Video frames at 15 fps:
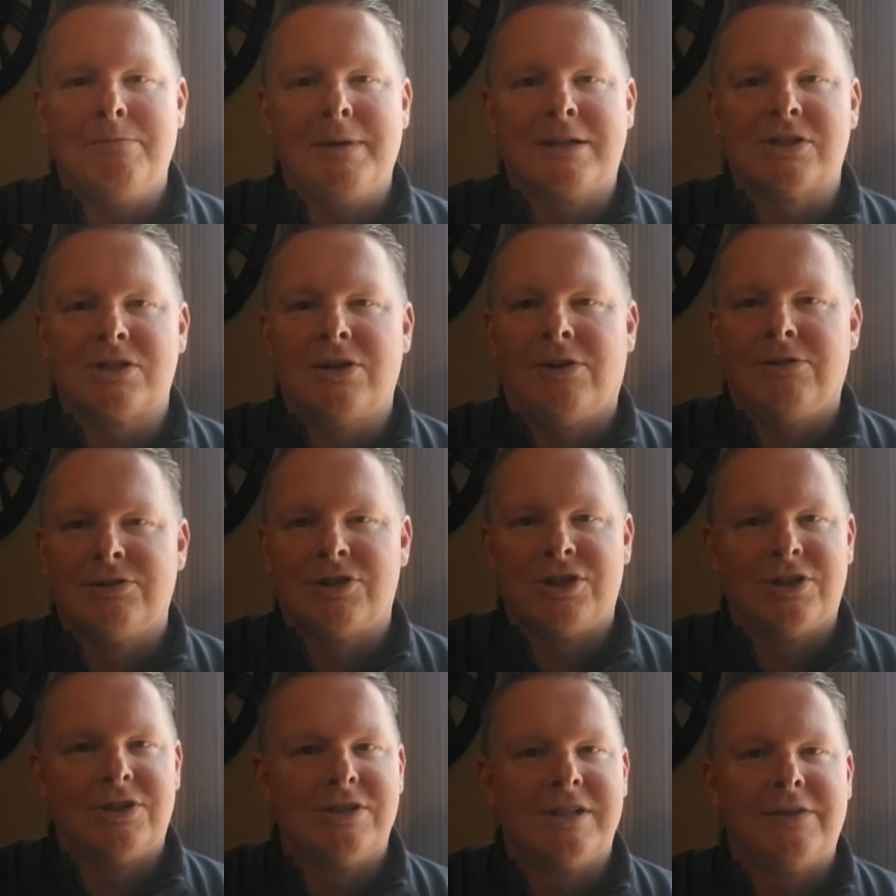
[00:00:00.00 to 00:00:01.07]
mixed
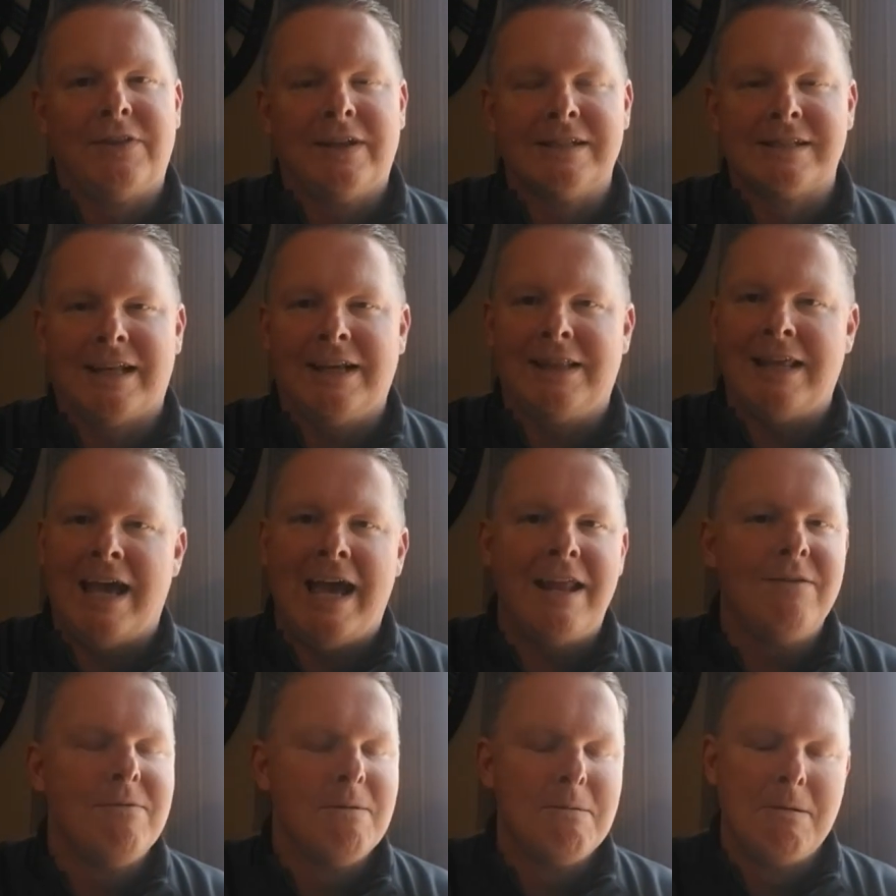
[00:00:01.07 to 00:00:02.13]
cultures and things like that.